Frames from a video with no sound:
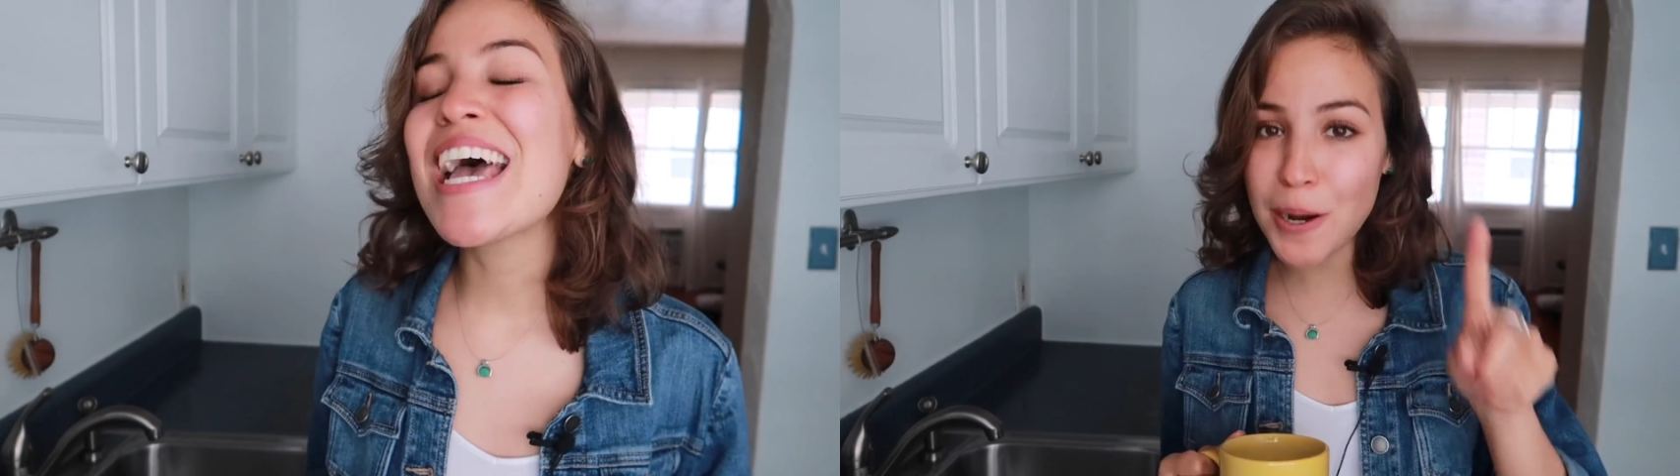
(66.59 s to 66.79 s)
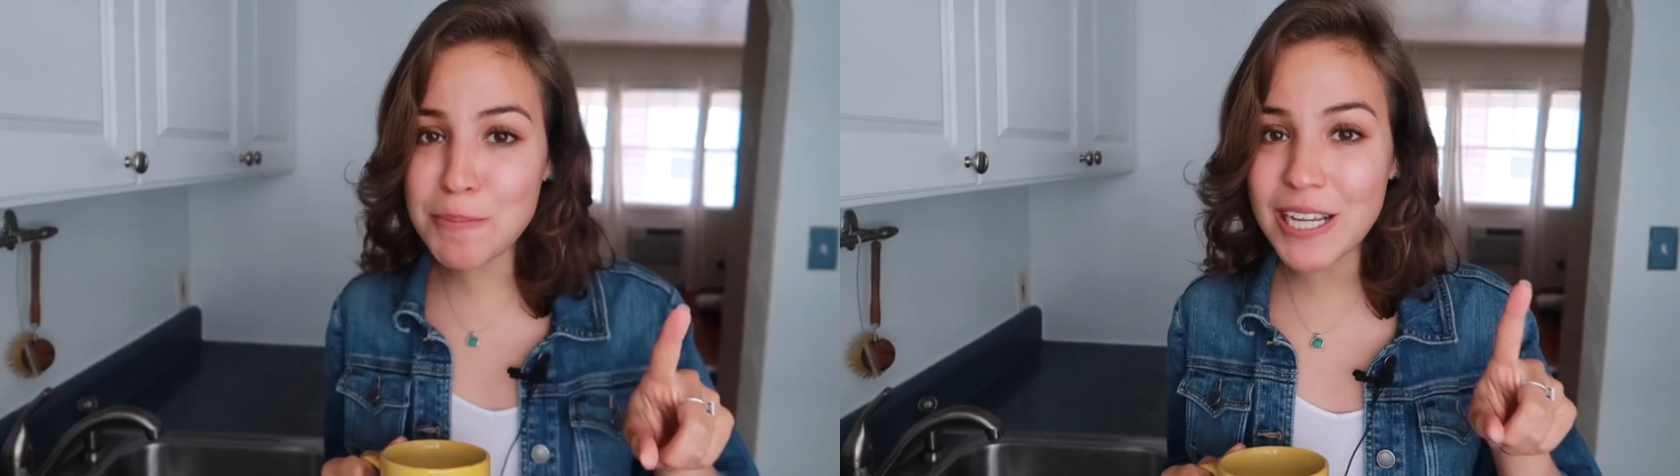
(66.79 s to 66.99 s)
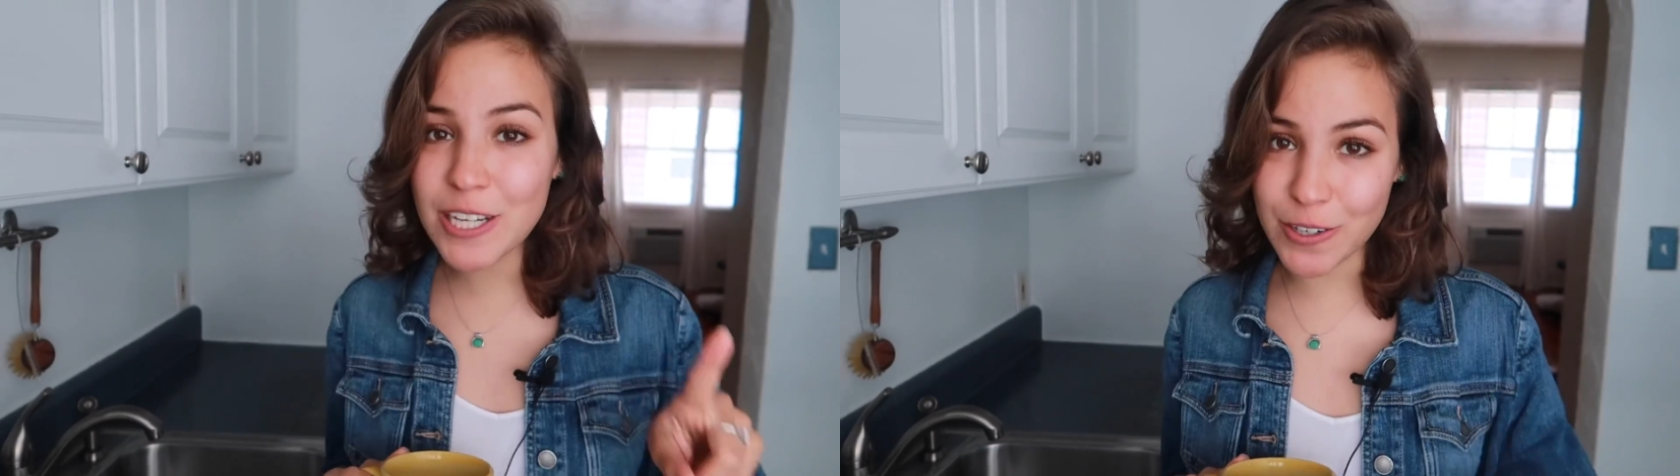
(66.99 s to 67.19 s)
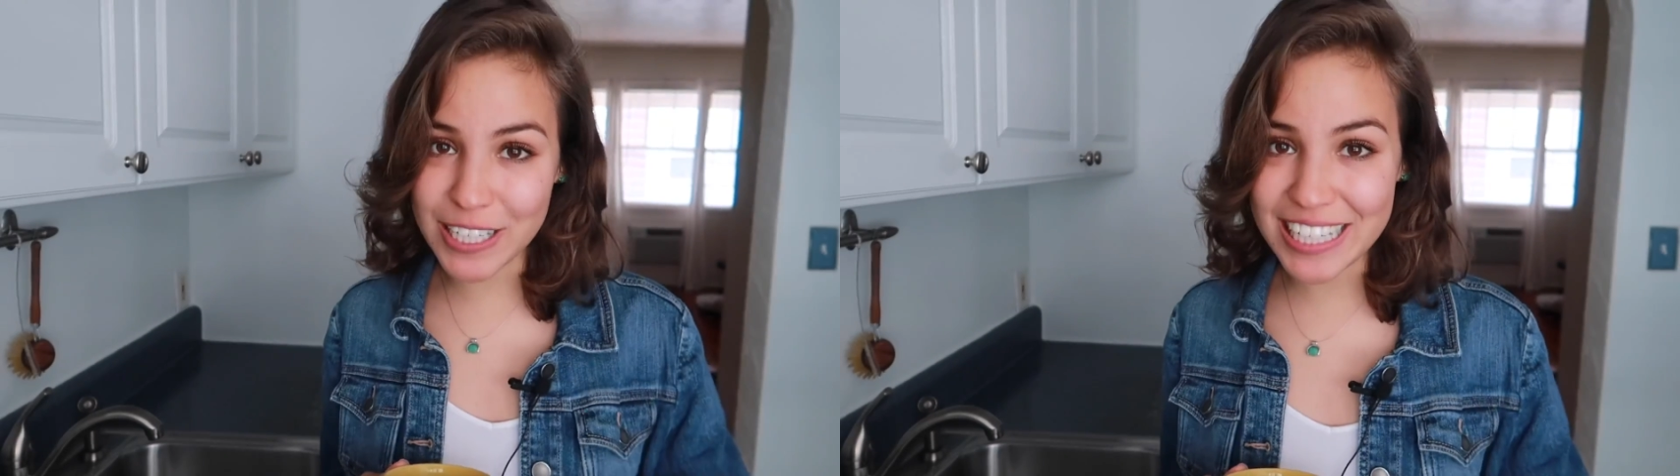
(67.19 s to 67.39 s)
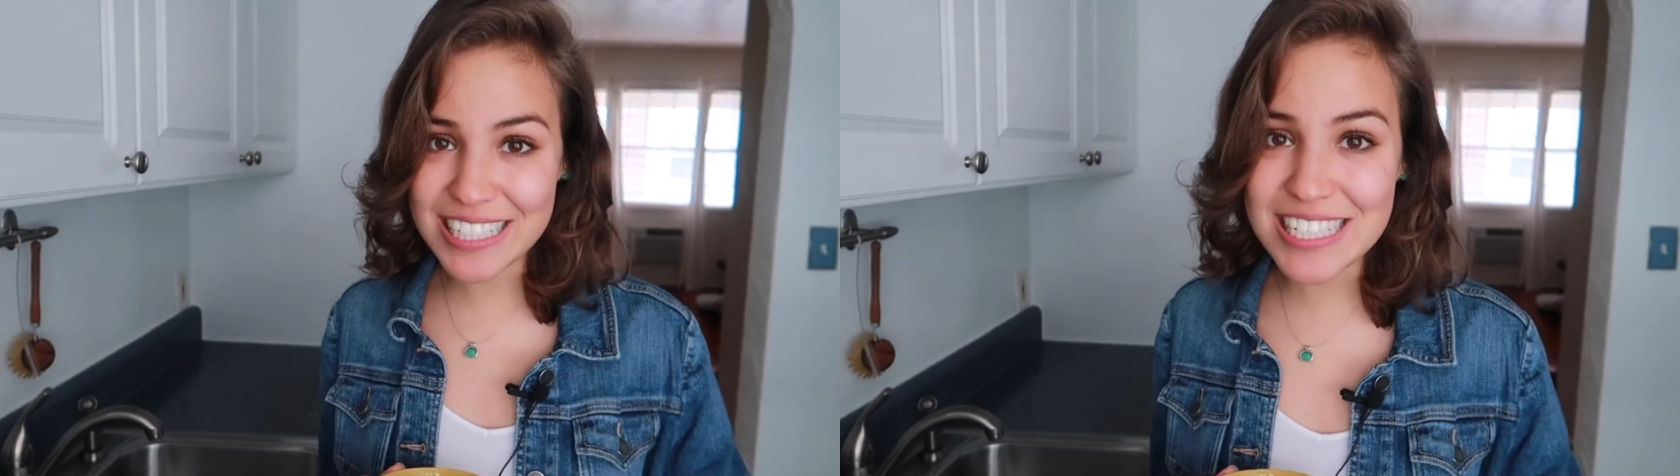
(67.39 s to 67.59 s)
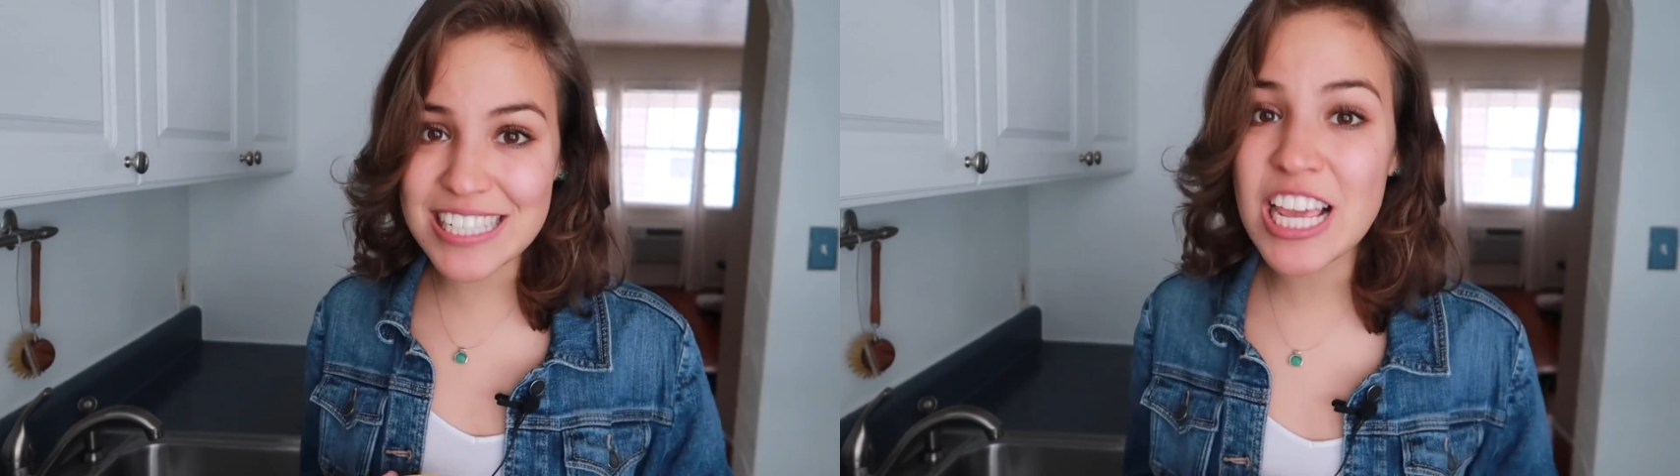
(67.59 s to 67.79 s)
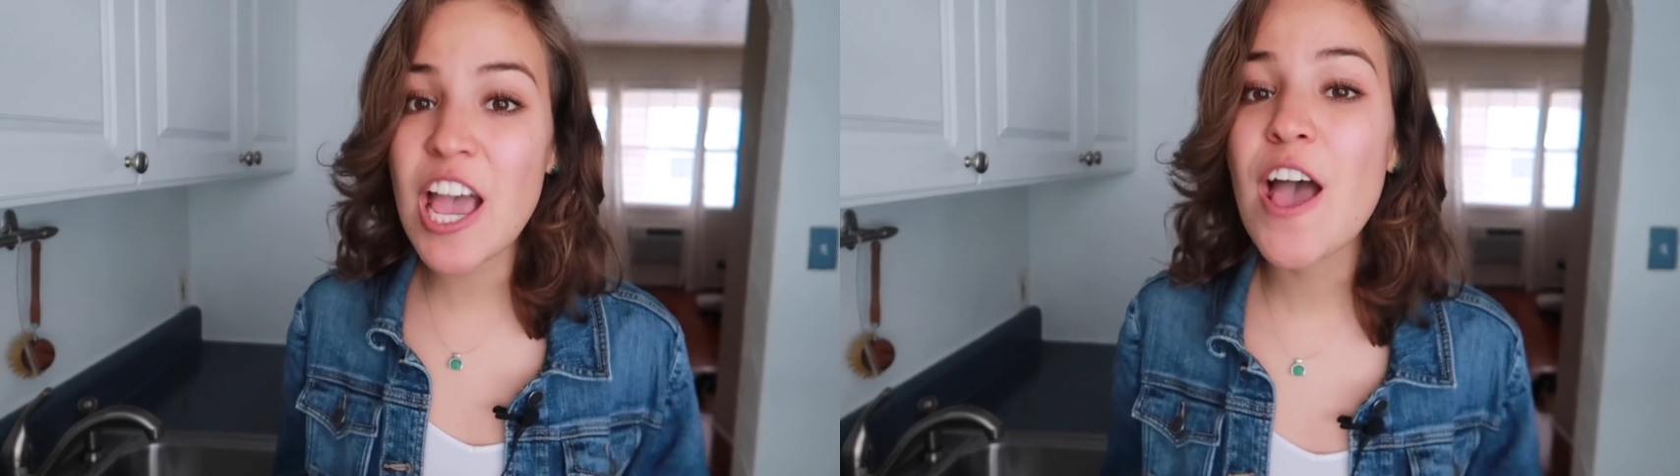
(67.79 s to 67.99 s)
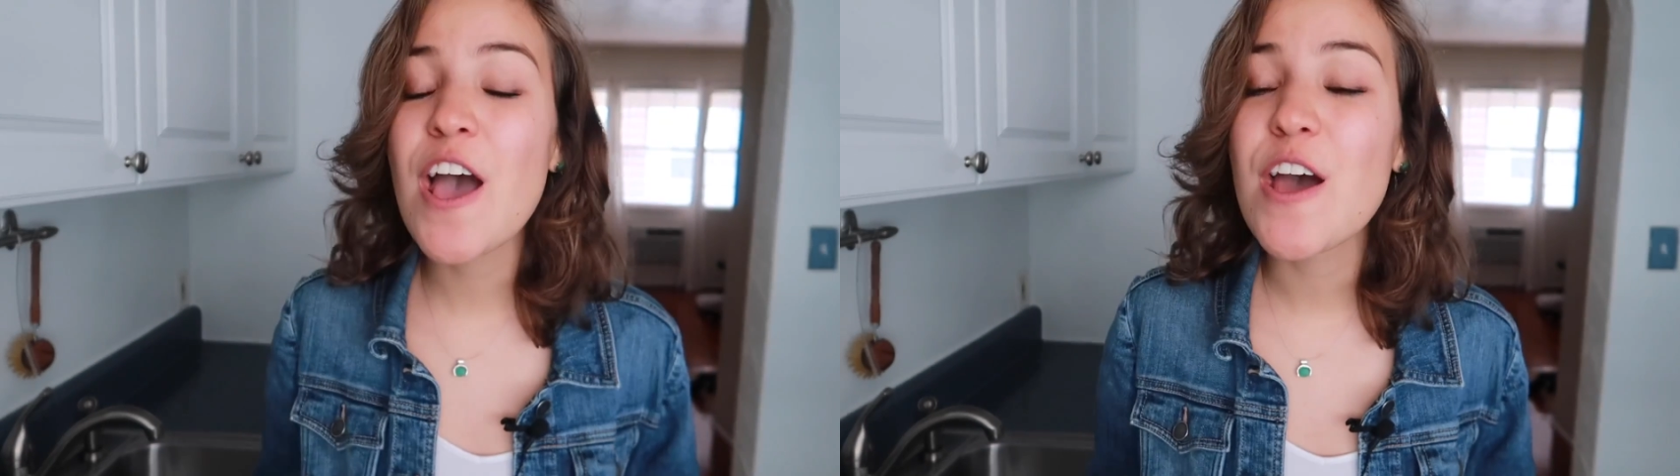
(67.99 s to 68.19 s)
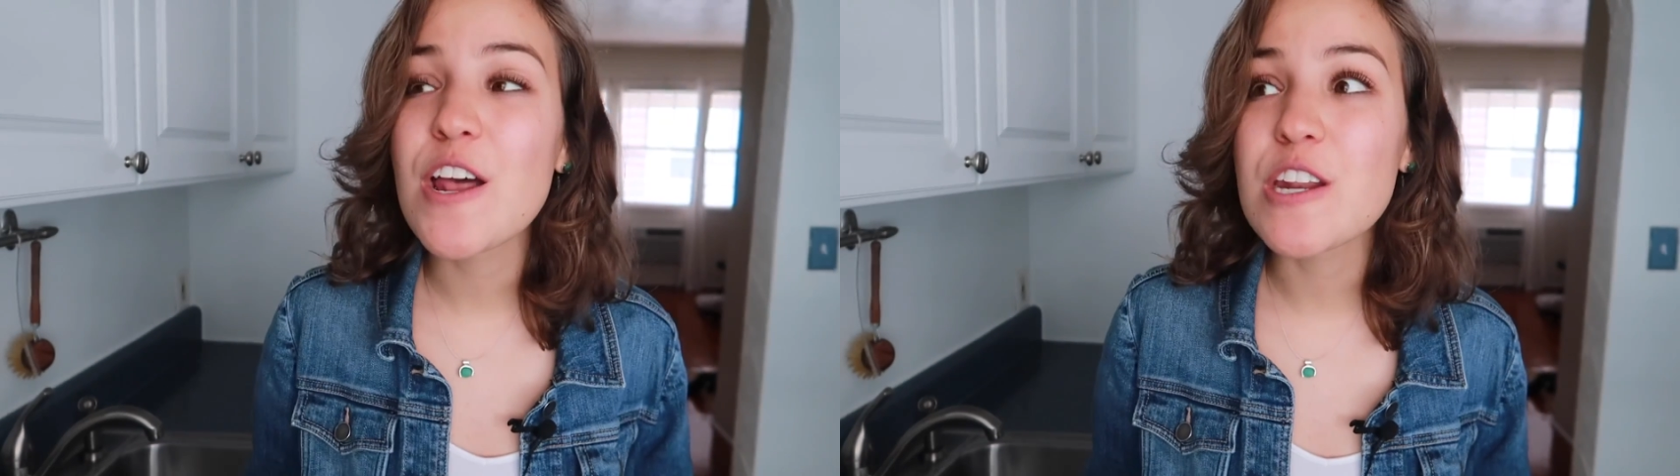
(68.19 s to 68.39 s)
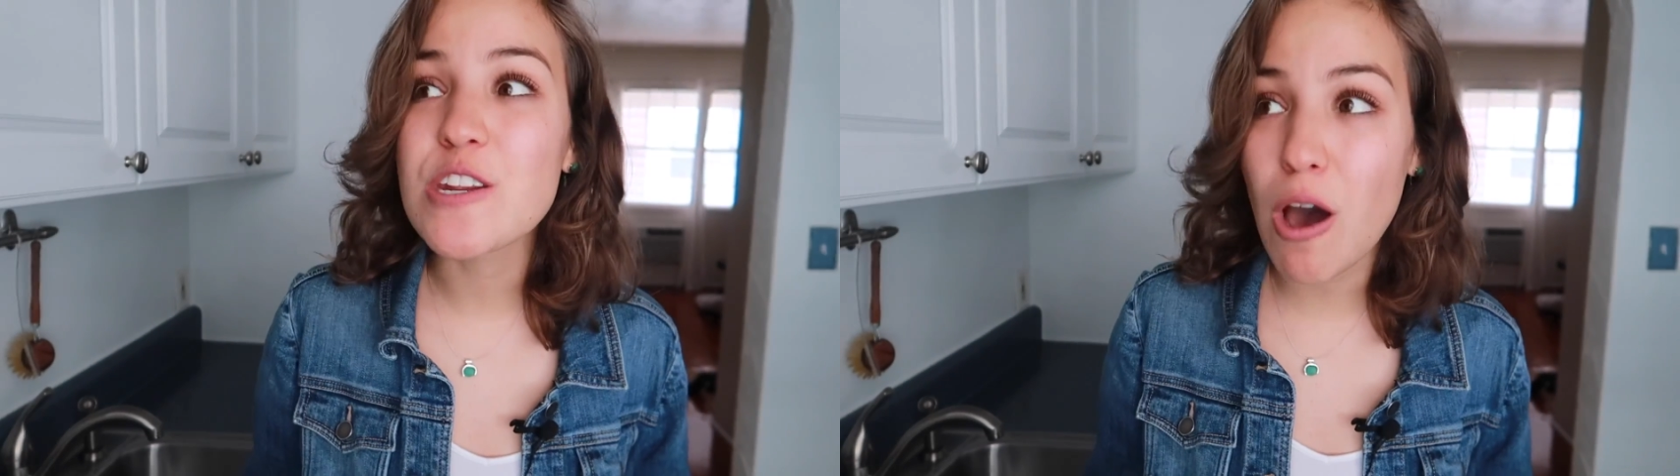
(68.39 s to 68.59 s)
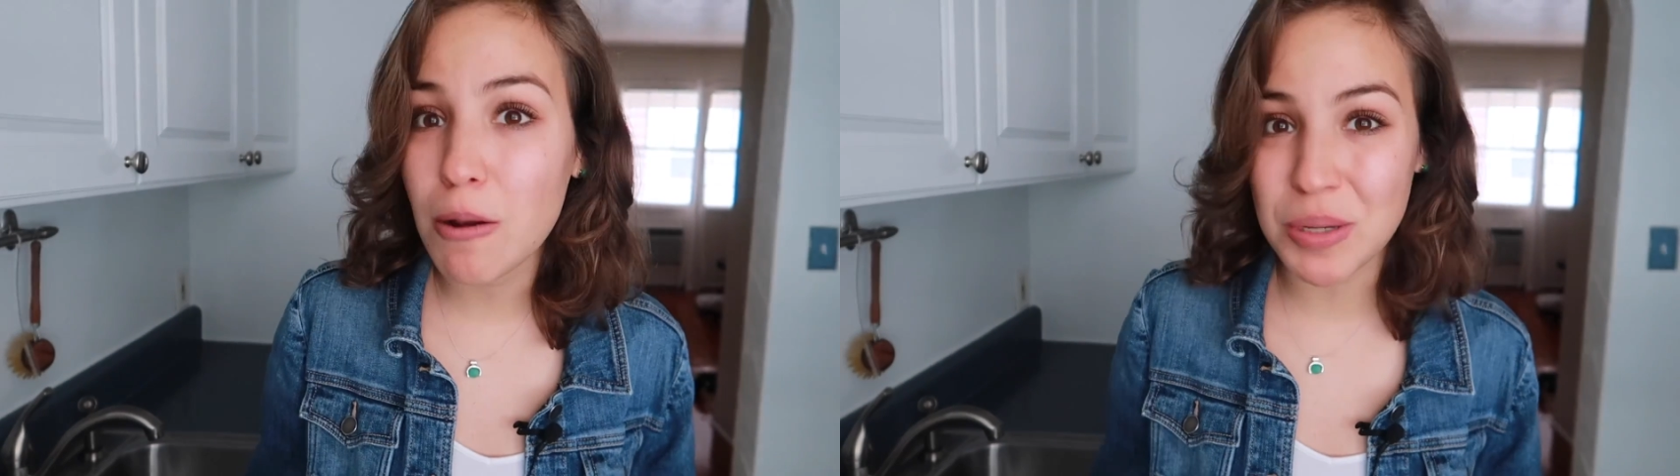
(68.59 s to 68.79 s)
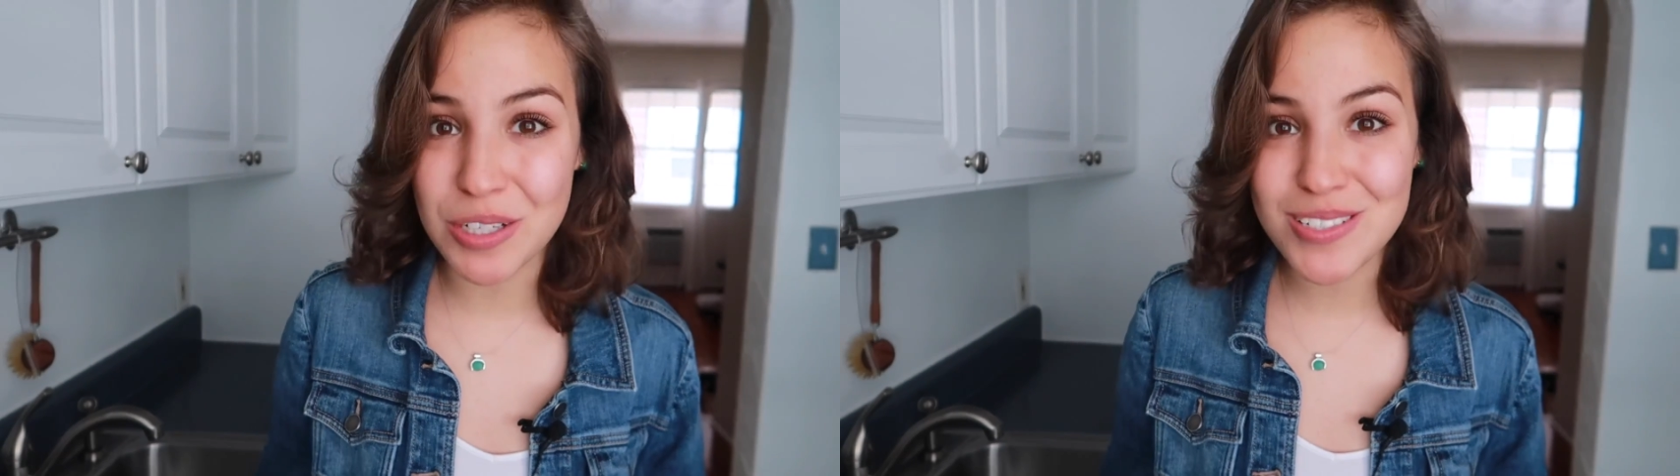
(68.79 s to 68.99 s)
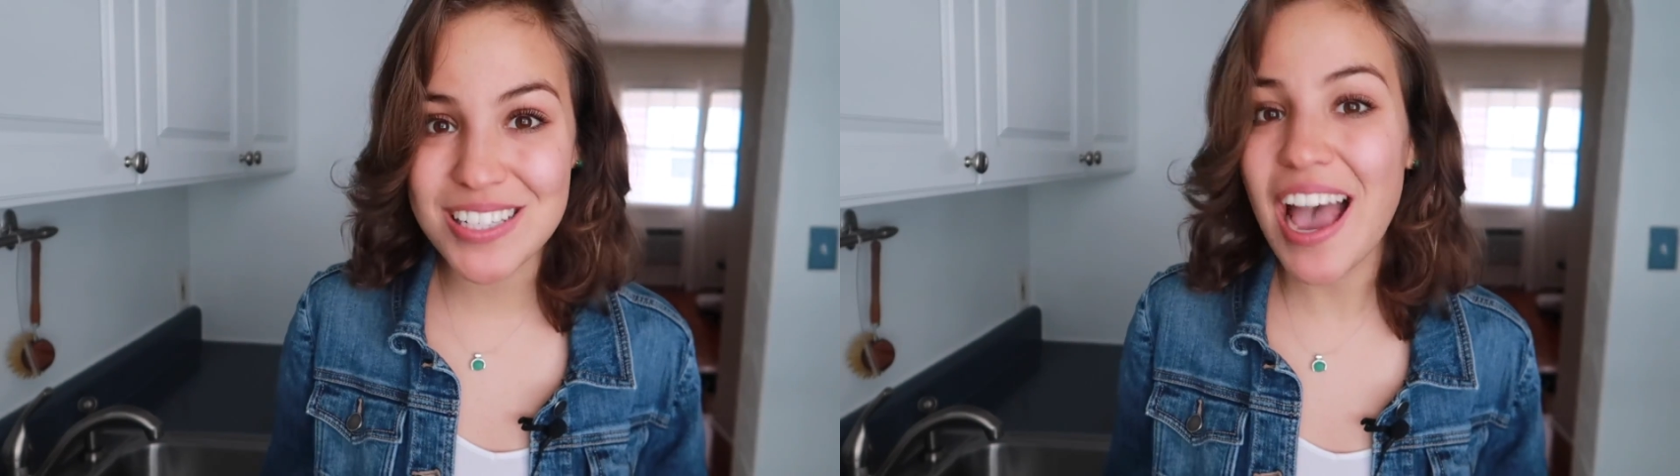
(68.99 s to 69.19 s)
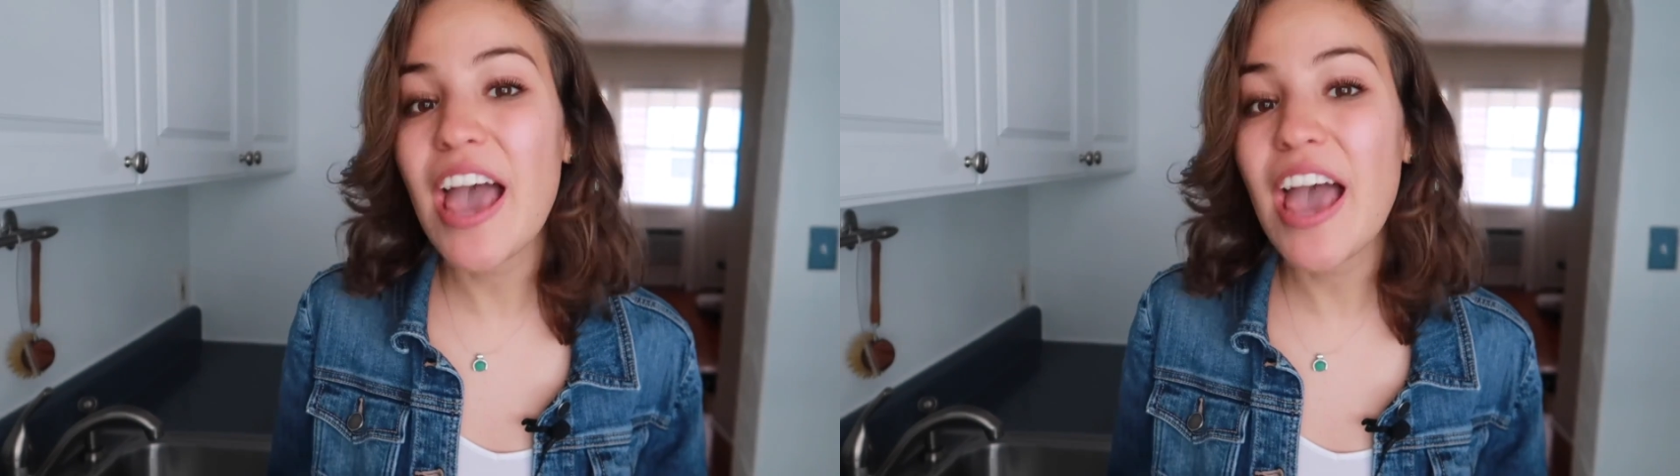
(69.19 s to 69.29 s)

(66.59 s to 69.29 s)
Prep ingredients, not meals.